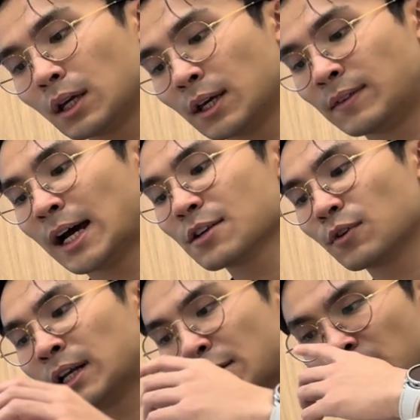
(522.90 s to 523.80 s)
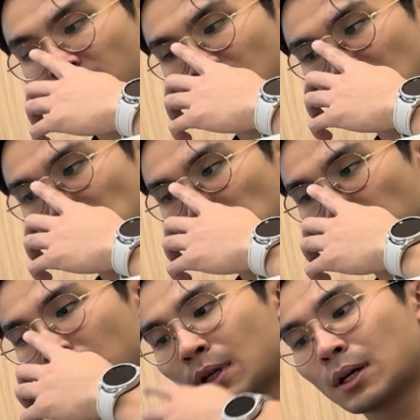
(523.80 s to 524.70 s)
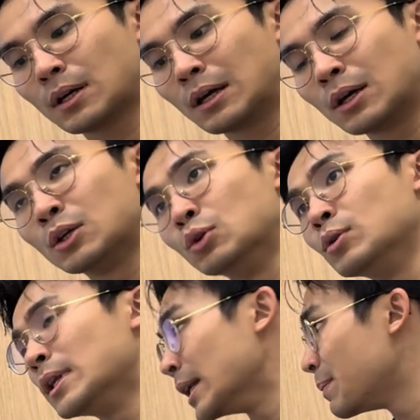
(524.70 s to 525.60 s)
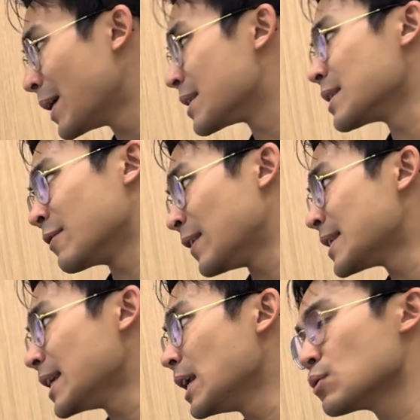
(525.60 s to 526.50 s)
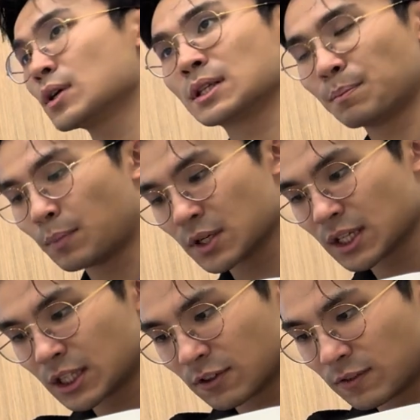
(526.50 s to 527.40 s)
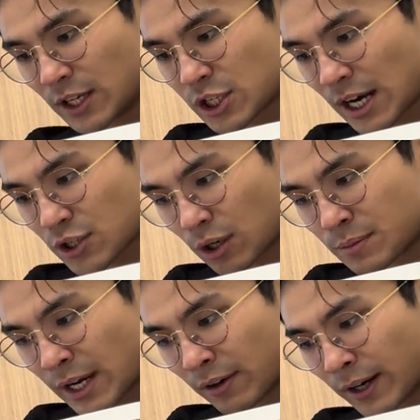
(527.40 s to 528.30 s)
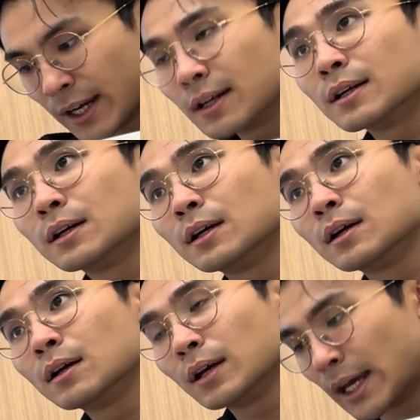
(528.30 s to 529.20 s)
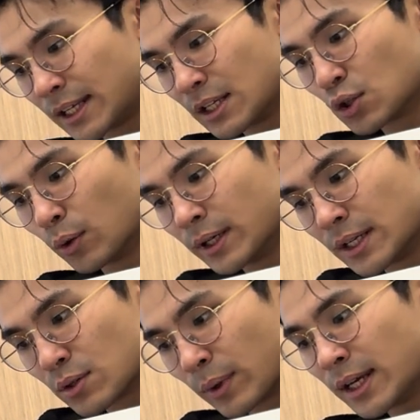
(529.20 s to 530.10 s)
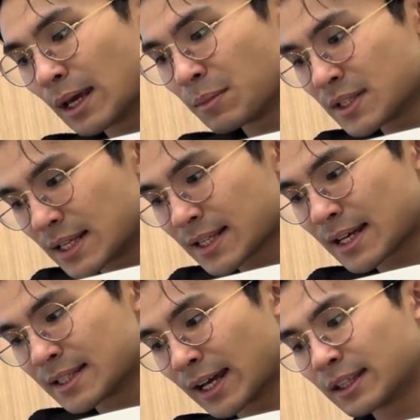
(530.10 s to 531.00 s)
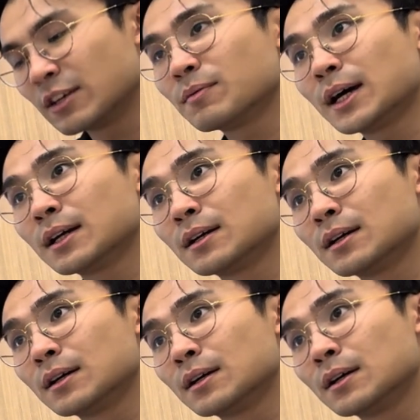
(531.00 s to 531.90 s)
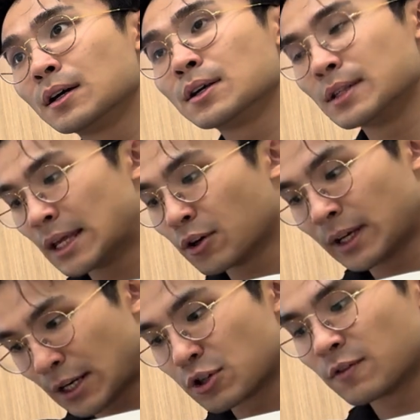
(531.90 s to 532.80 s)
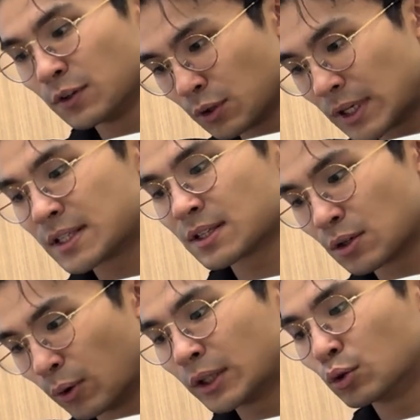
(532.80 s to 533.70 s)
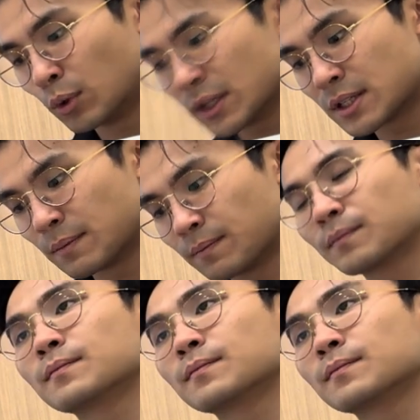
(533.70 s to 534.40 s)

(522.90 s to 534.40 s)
If they ask for electric field, it depends. If let's say this was a positively charged object, right? And he's going this way, that means this side is negative, then your electric field is going towards it.